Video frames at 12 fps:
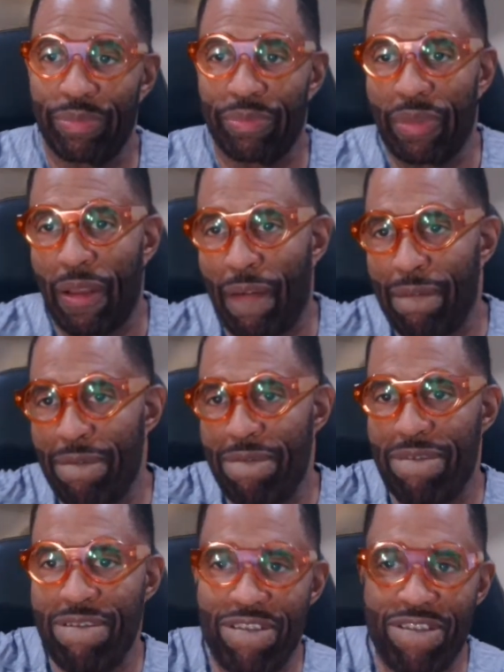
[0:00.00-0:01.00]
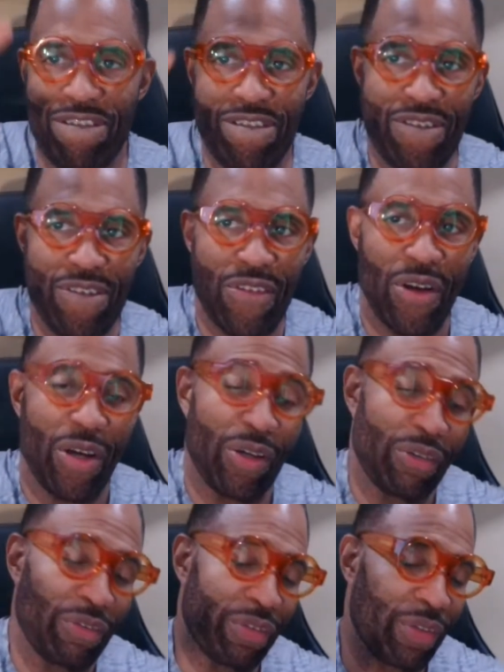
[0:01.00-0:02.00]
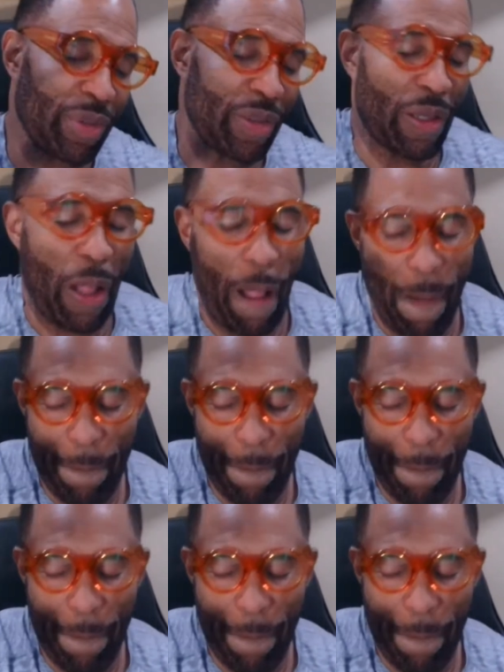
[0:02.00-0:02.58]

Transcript: let me love you.